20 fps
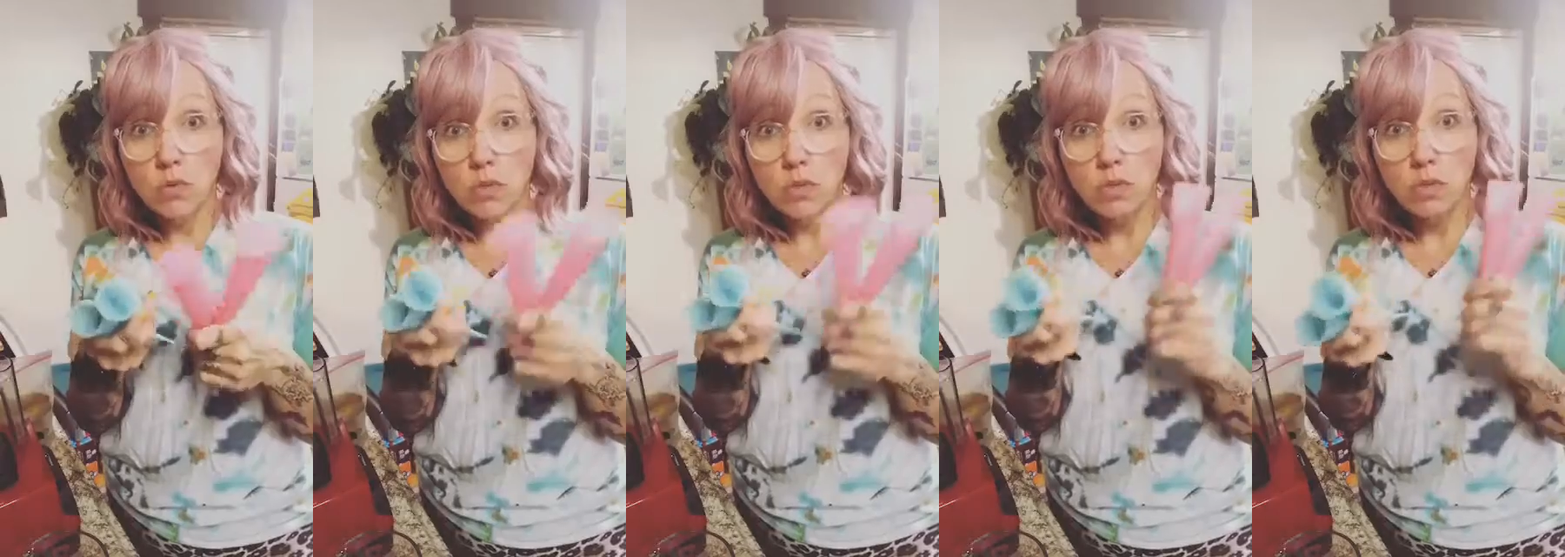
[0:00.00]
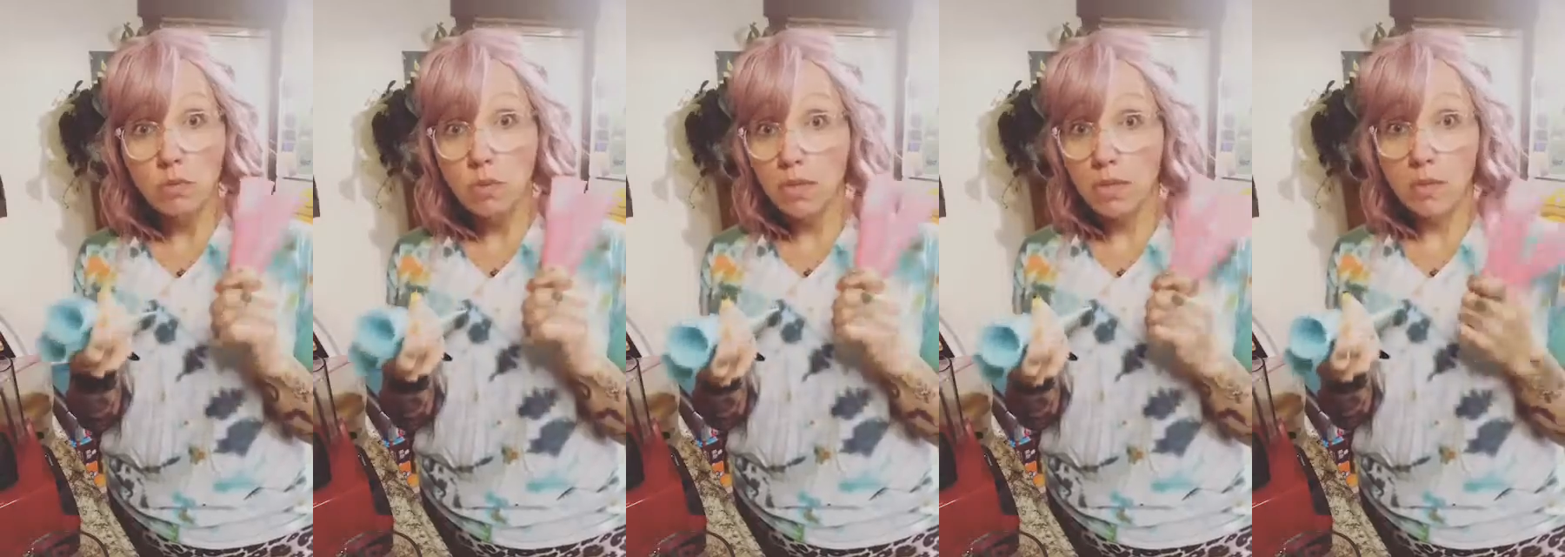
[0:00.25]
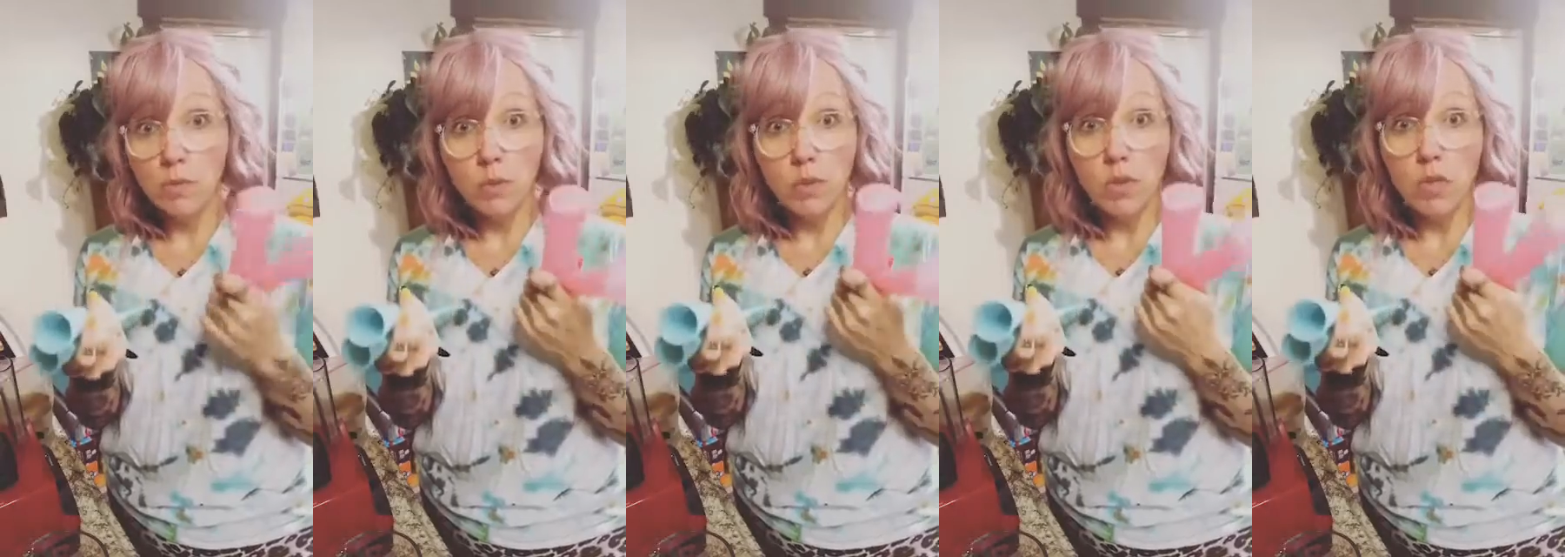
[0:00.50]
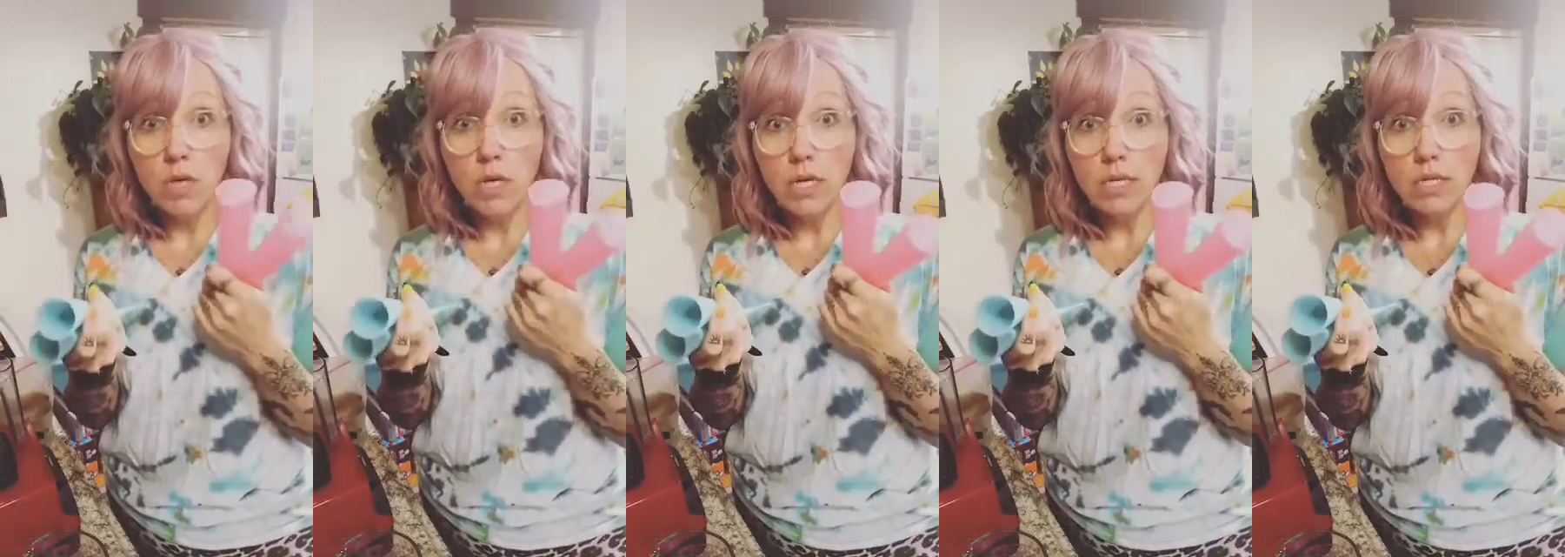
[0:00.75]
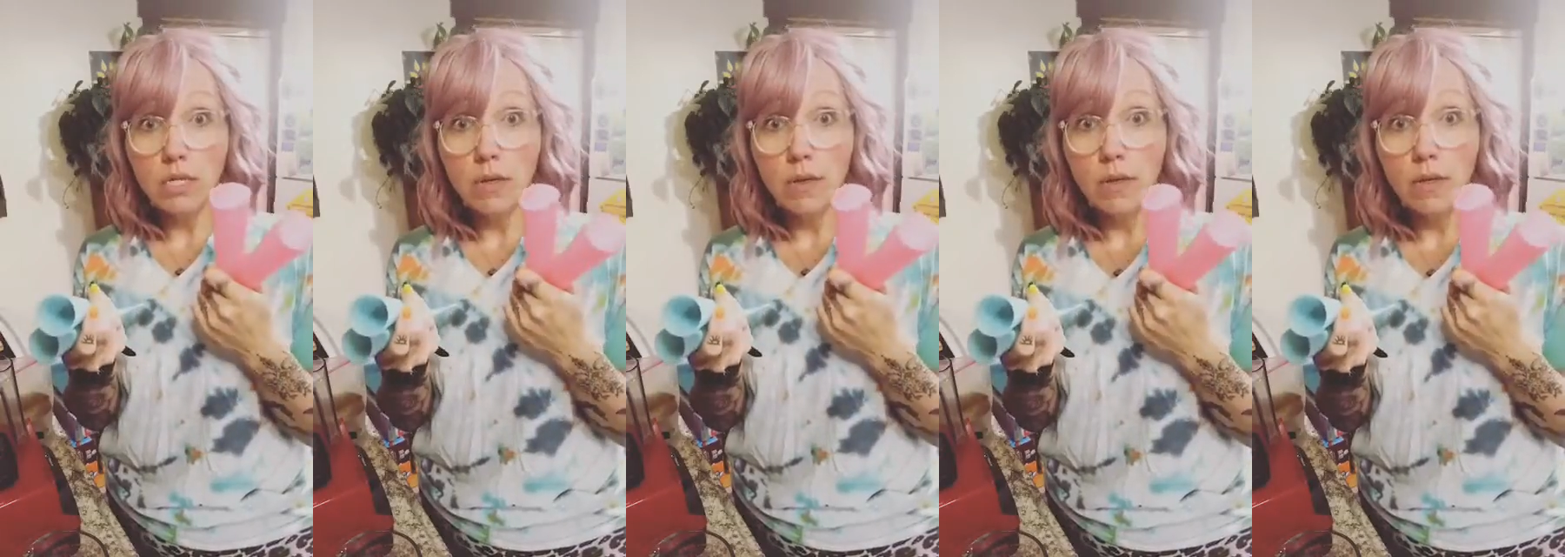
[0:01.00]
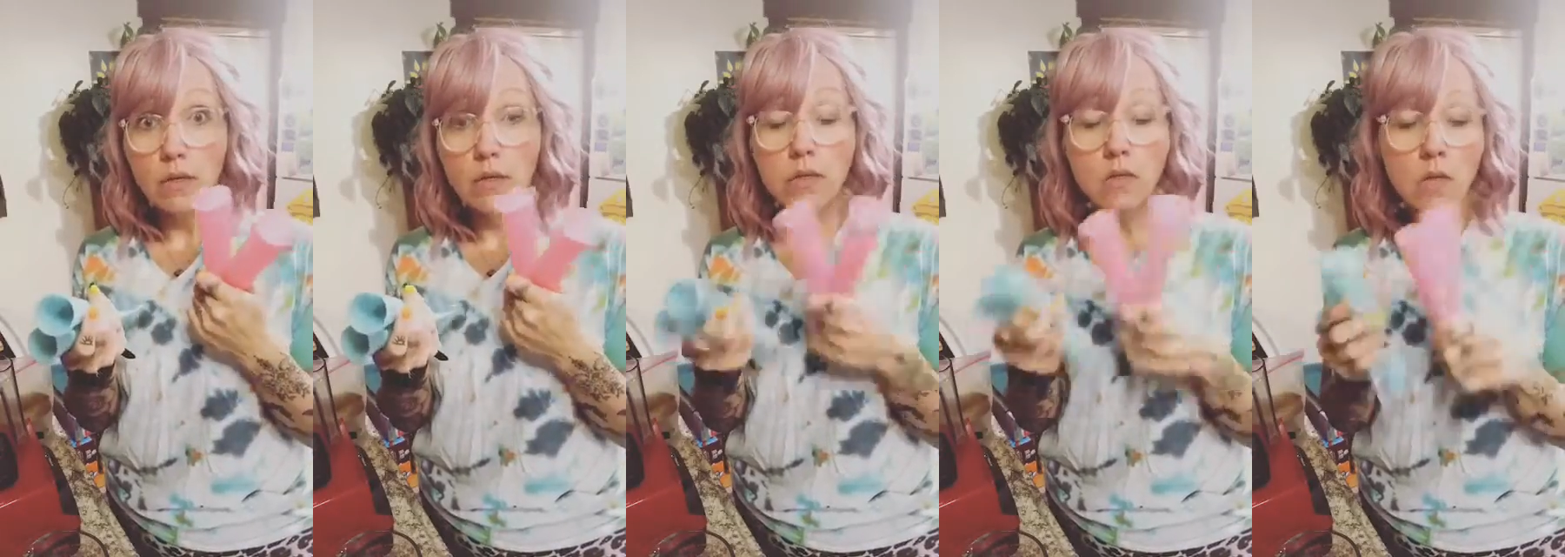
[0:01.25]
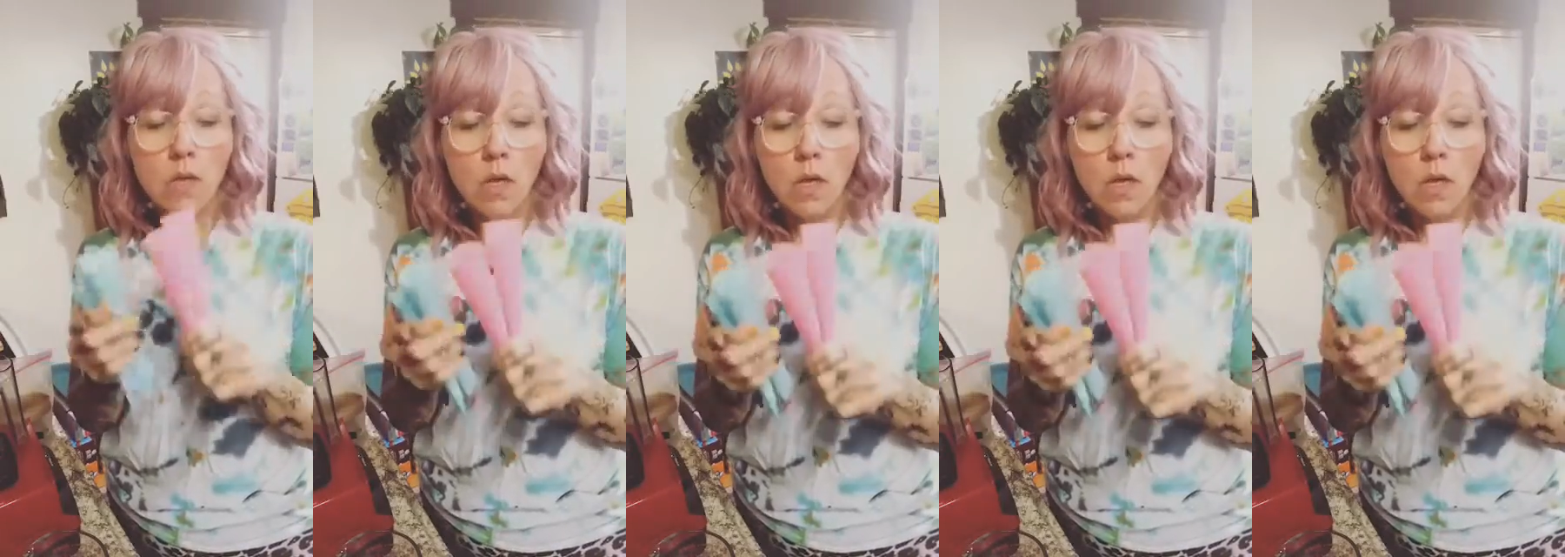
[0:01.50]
You can make them with all kinds of things.